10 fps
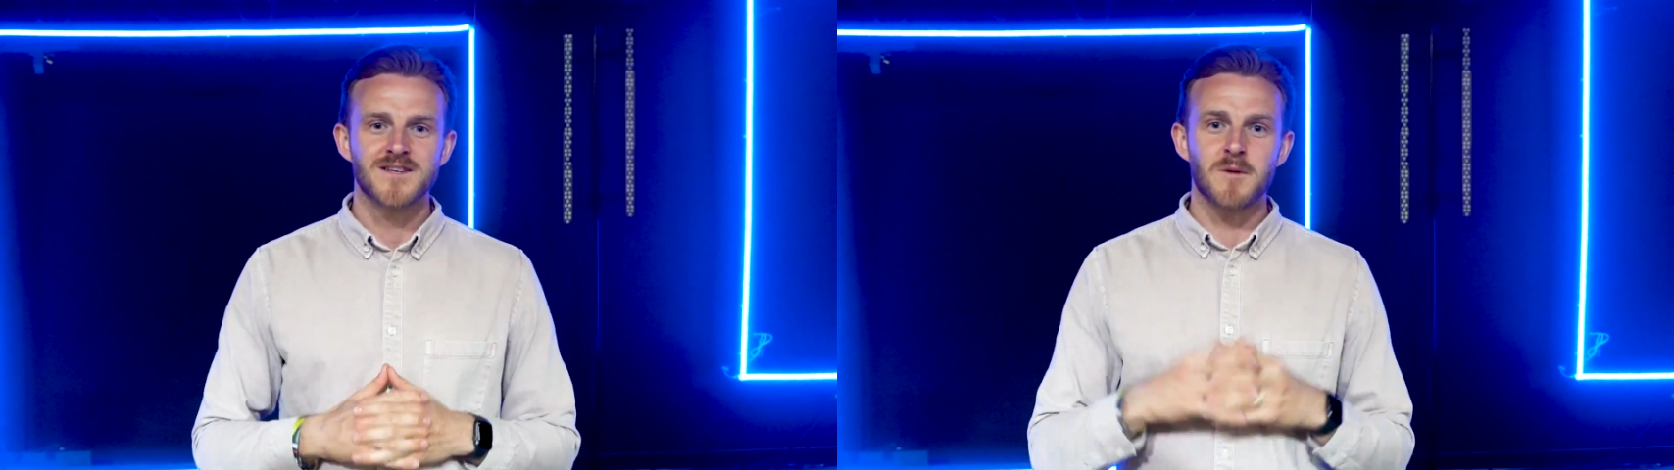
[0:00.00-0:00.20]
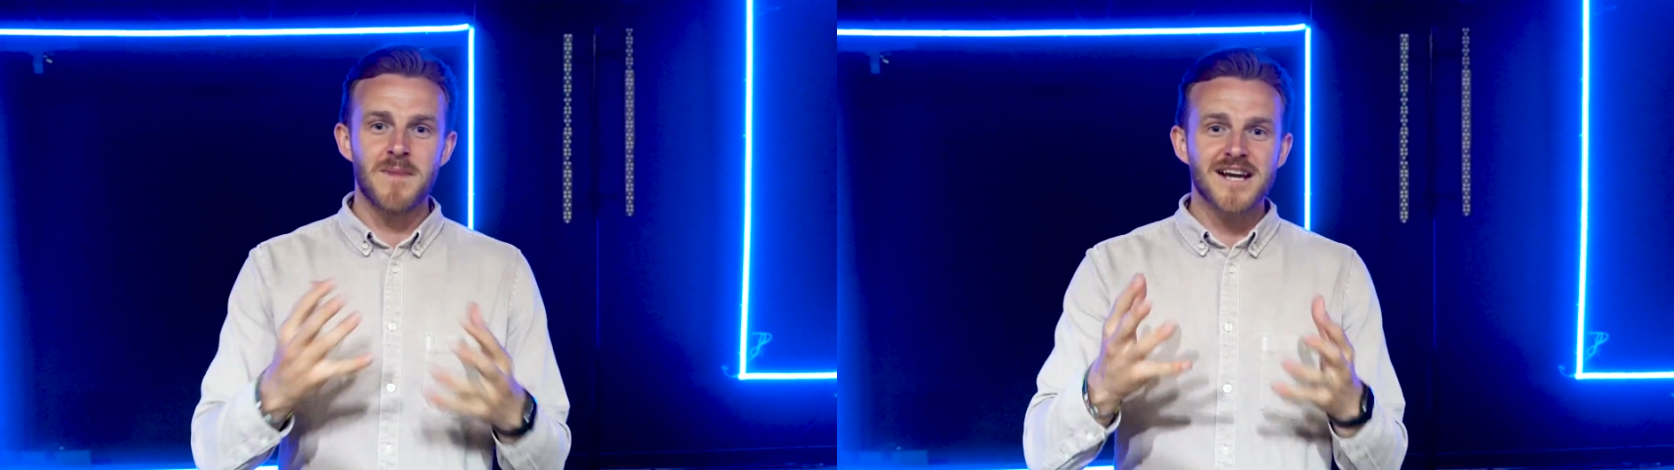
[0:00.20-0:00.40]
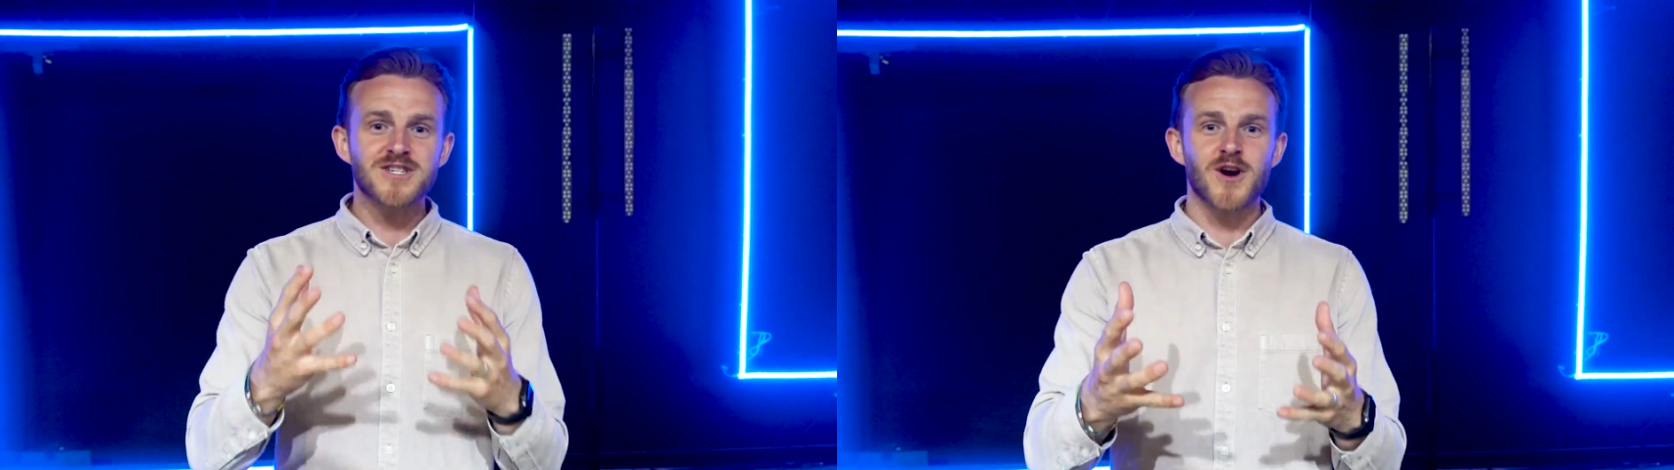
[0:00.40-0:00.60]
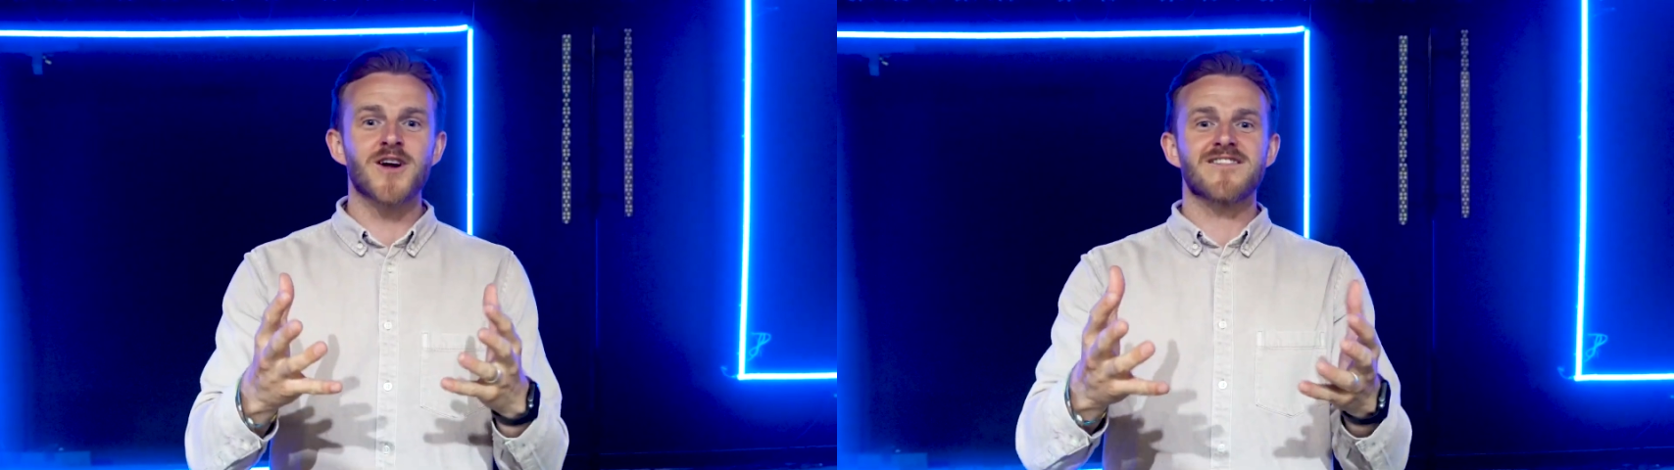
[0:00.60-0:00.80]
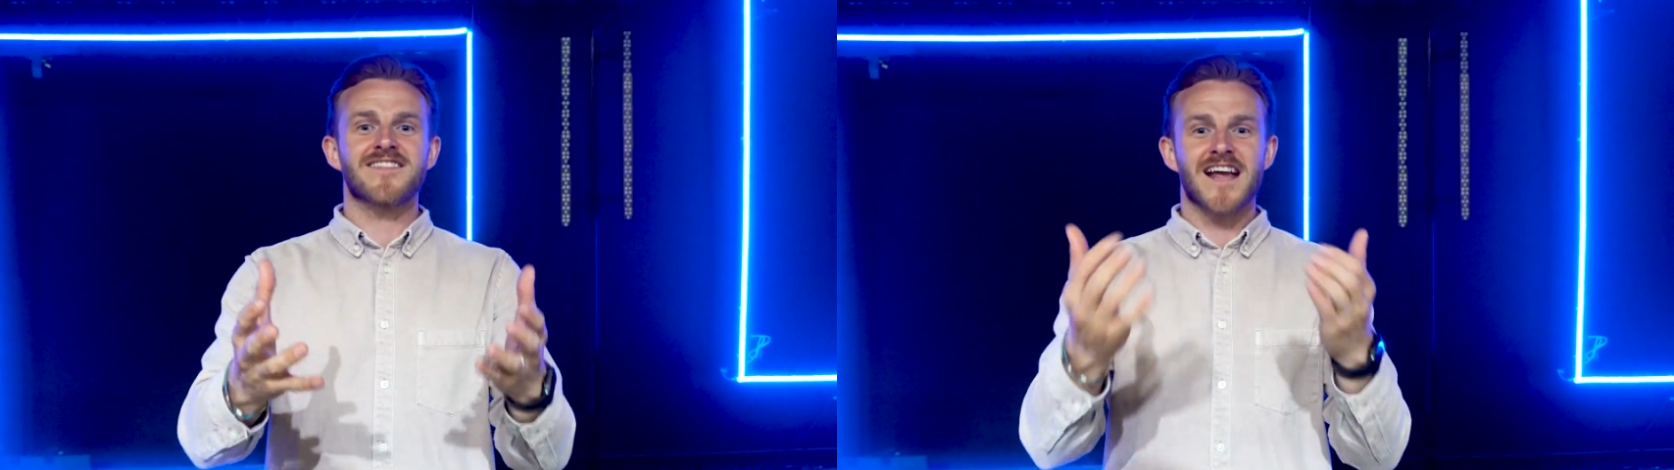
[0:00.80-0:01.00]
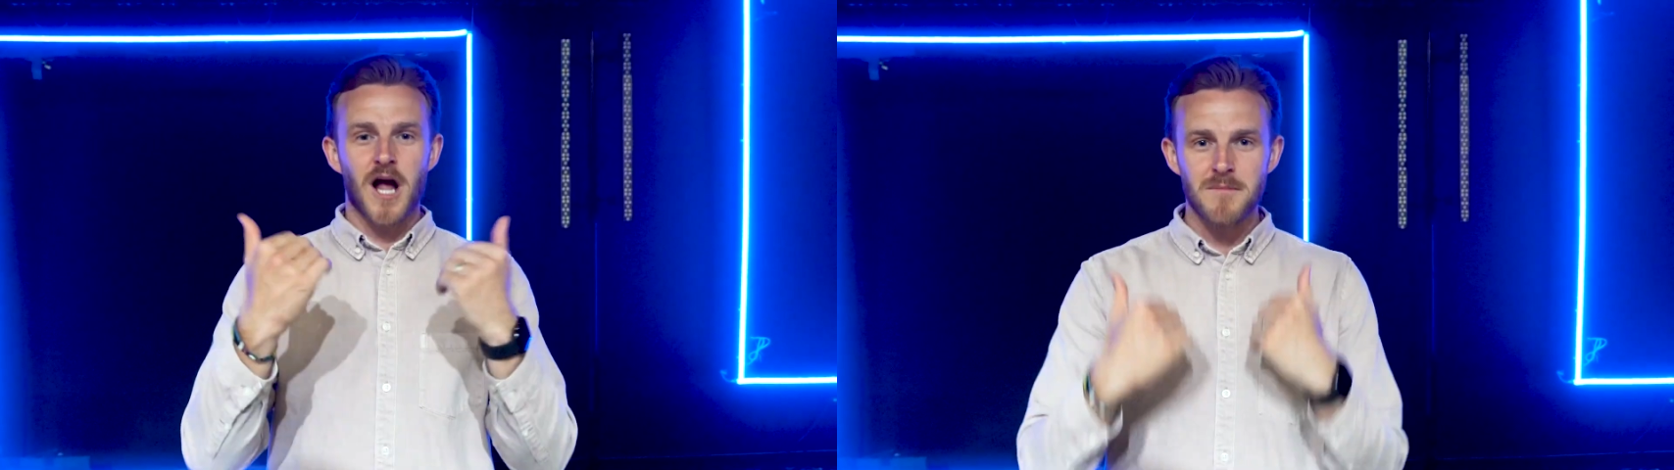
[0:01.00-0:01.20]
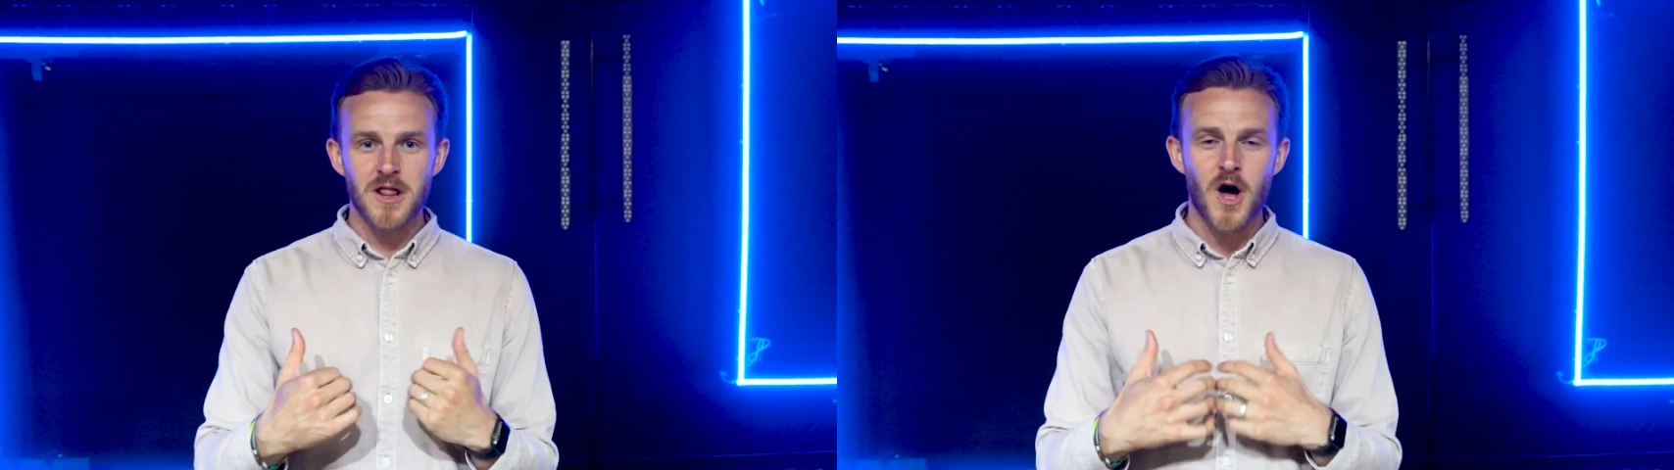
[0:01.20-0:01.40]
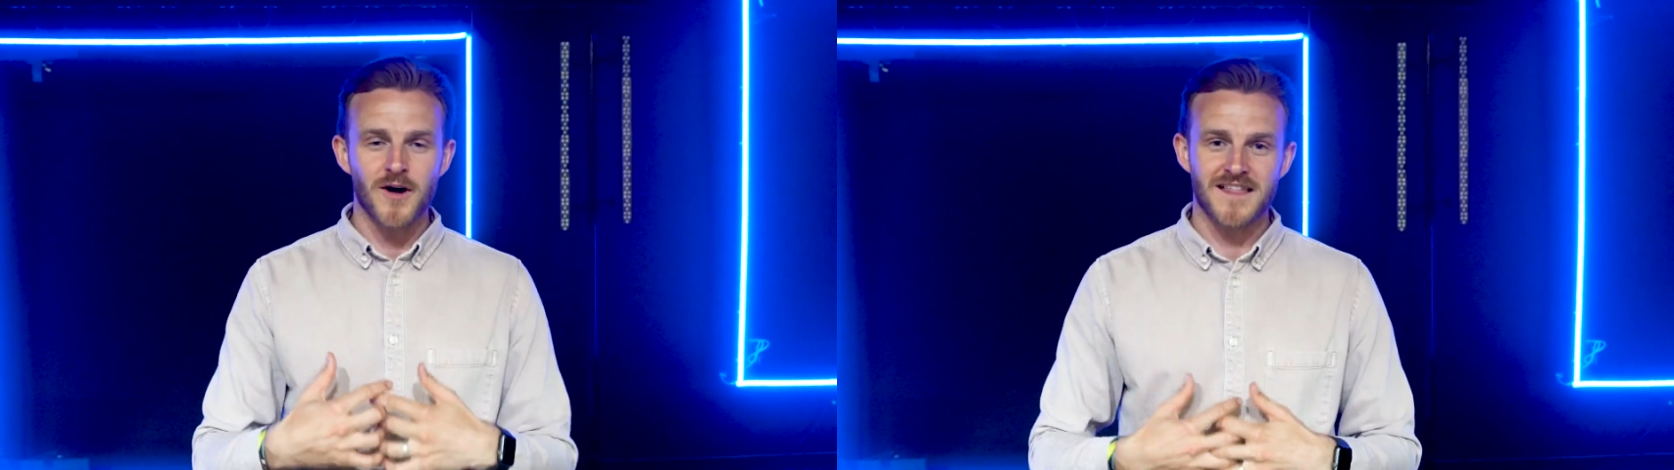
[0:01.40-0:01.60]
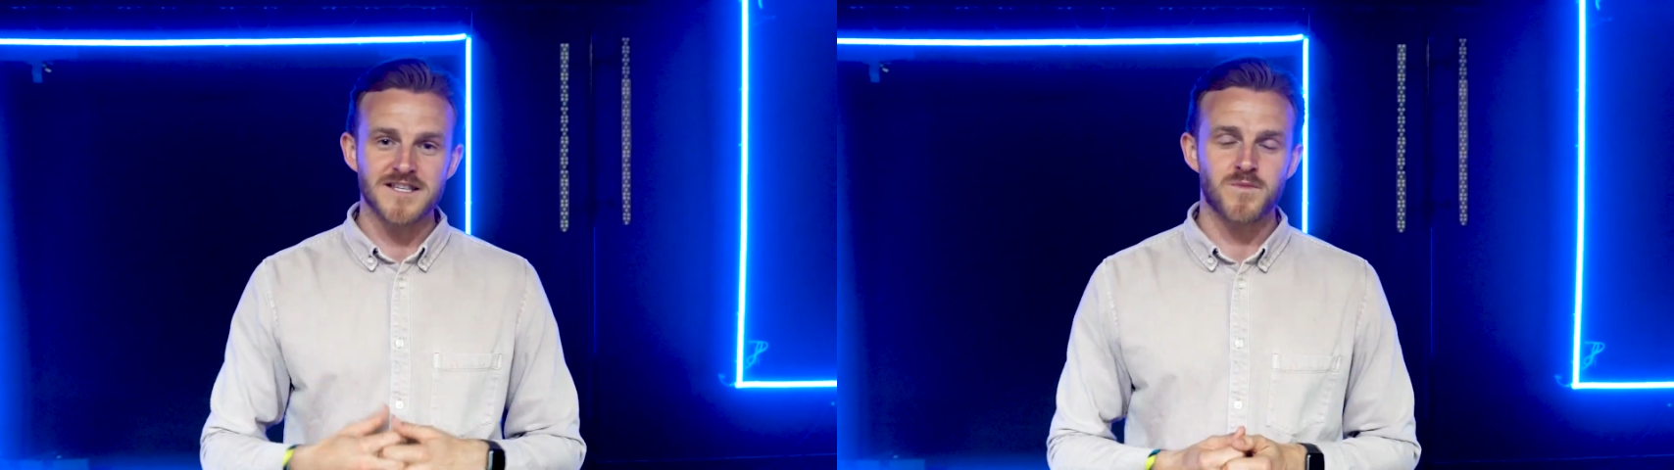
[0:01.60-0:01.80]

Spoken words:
So make sure that they come along this